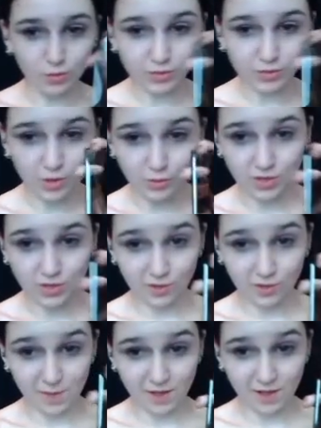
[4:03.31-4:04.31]
tone color
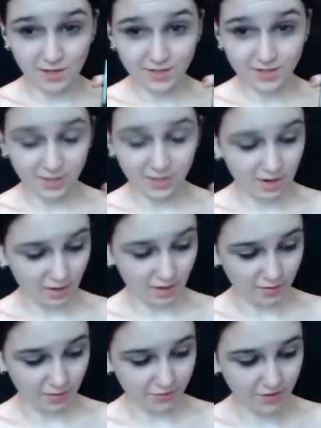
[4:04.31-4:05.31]
palette
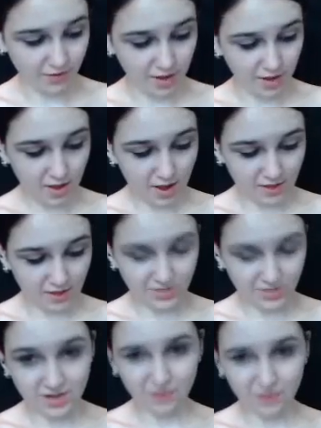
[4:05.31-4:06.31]
of
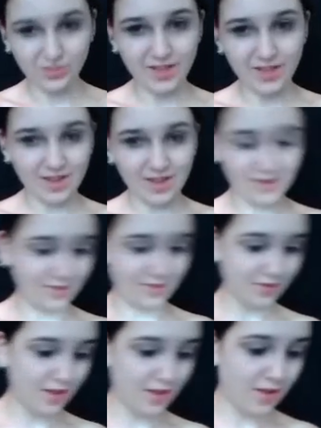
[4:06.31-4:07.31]
eyeshadows and
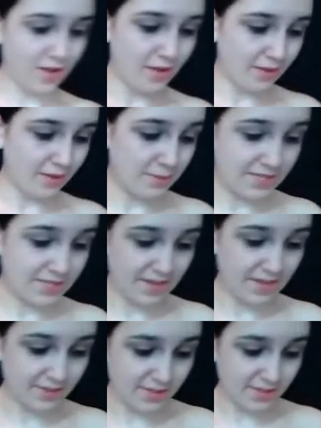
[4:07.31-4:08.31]
lip
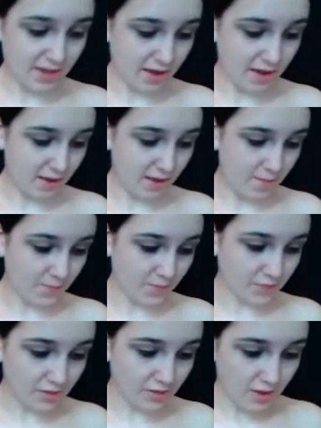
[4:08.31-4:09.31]
stains. I'm
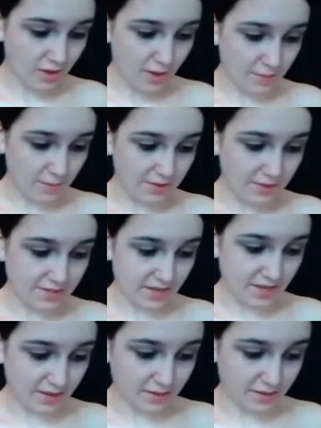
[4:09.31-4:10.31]
going to
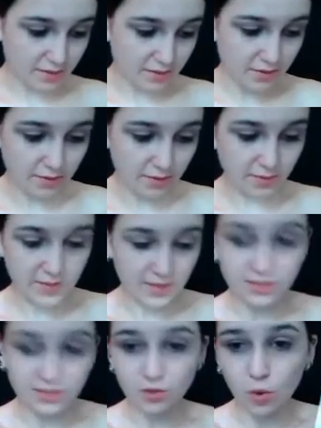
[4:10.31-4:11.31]
take
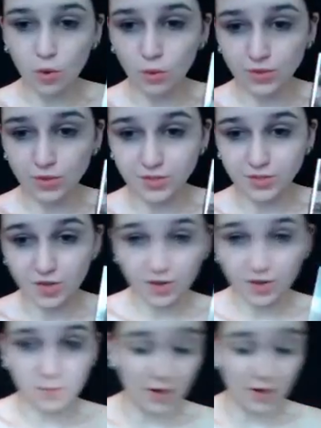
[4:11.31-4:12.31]
this cold
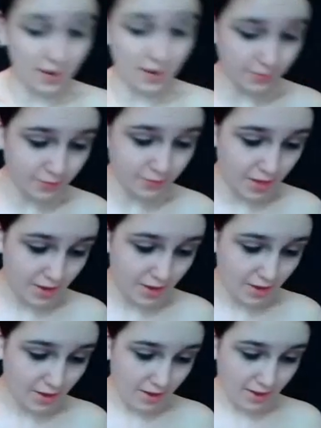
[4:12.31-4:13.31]
dark brown
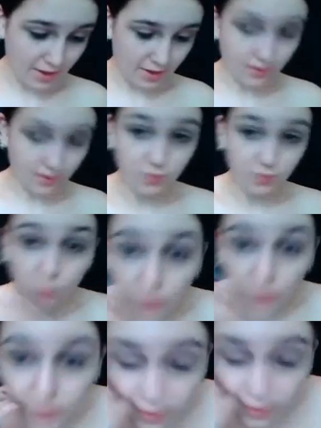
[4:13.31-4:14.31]
and work
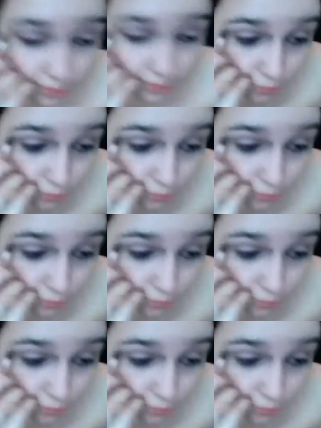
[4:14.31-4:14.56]
it in